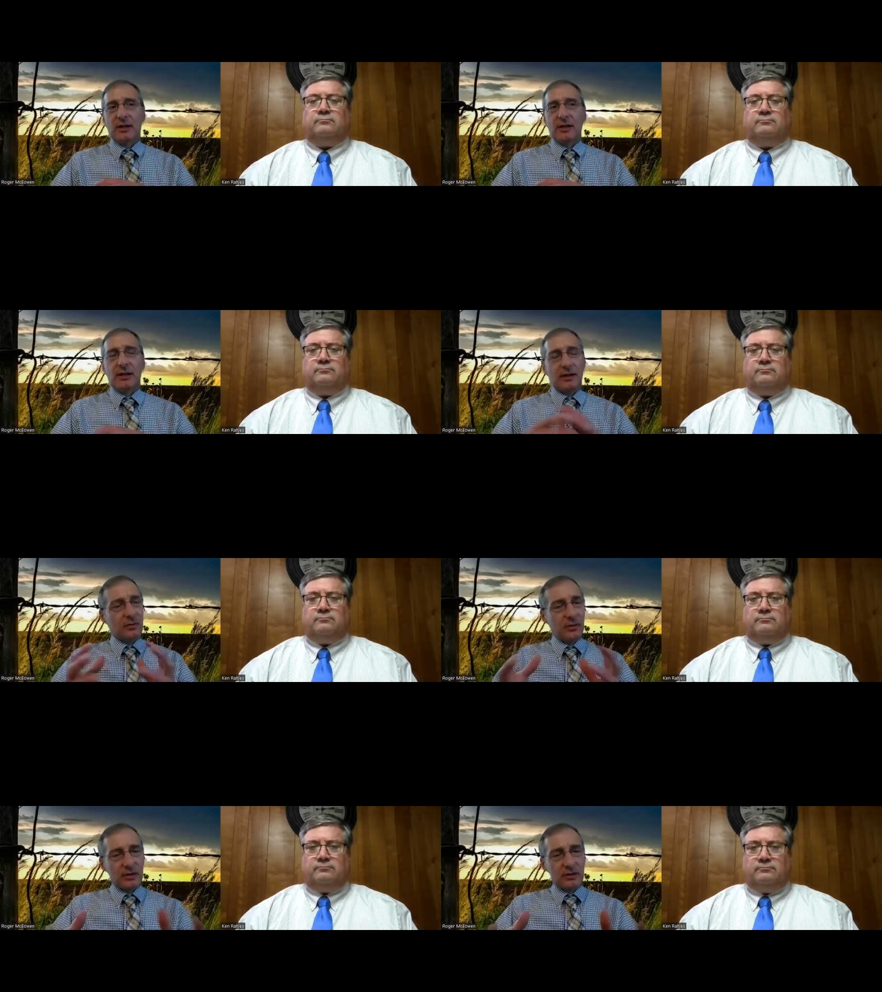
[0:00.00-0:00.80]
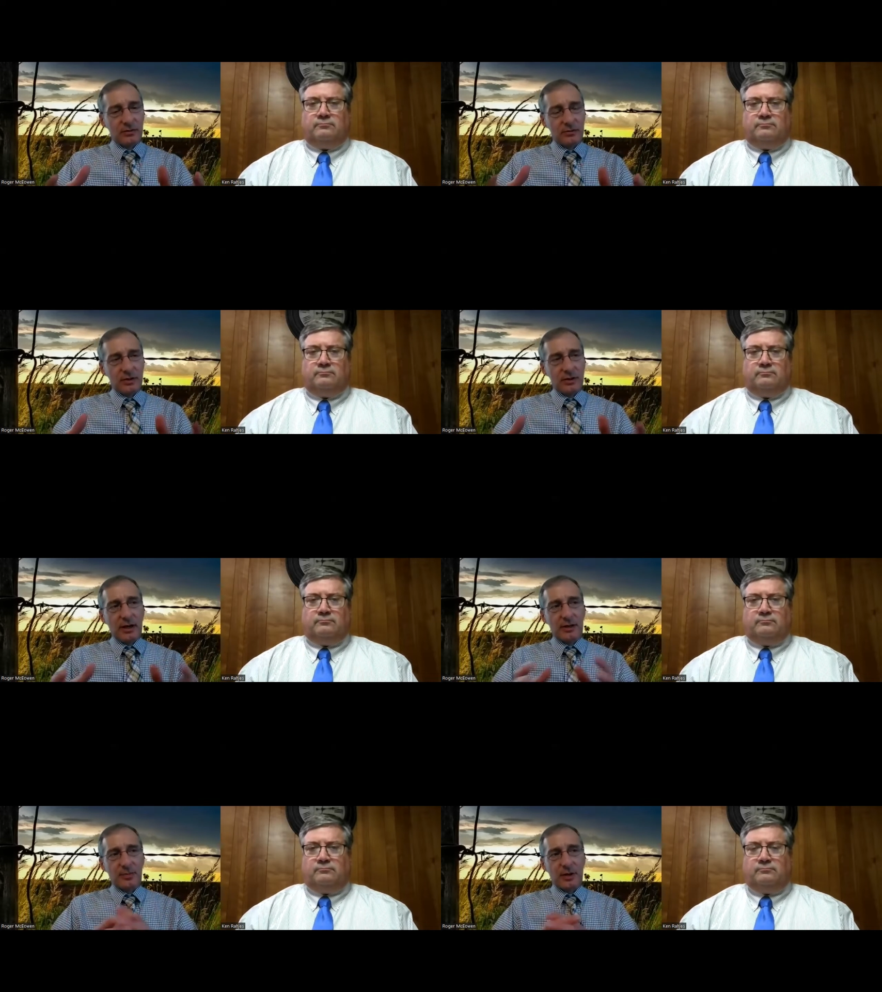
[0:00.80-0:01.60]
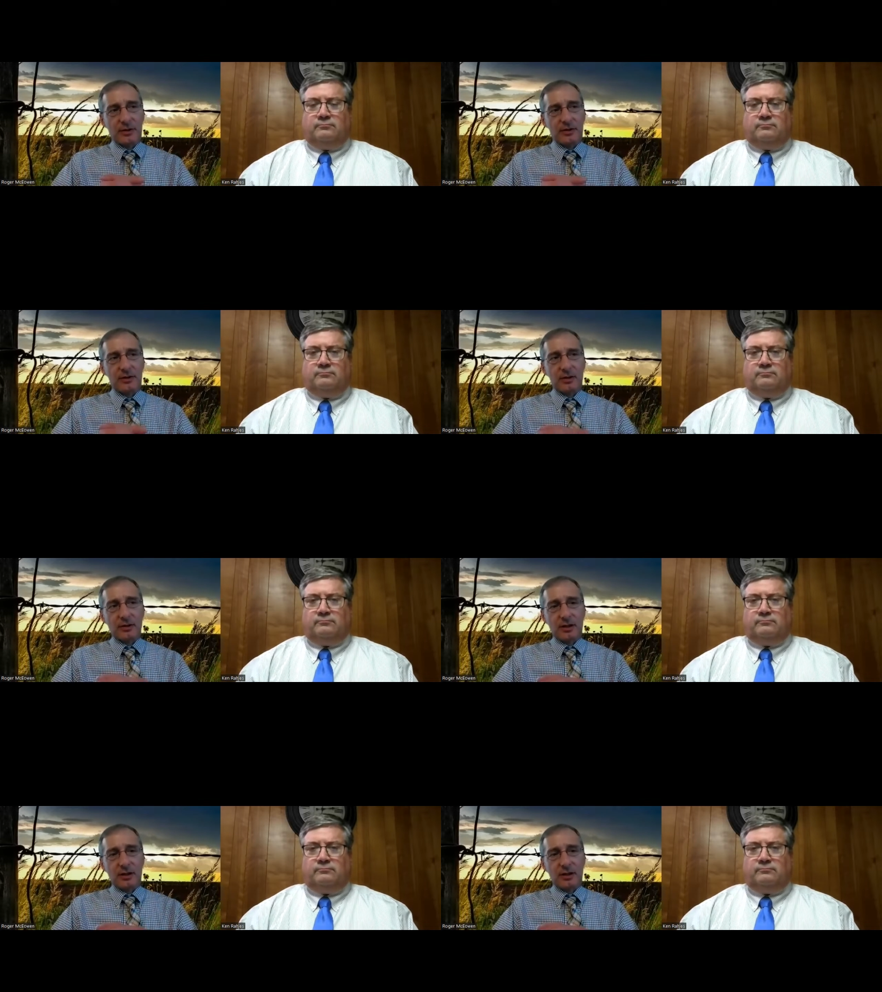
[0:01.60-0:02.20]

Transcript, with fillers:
Speaker 1: And I think one of the, one of the aspects, uh,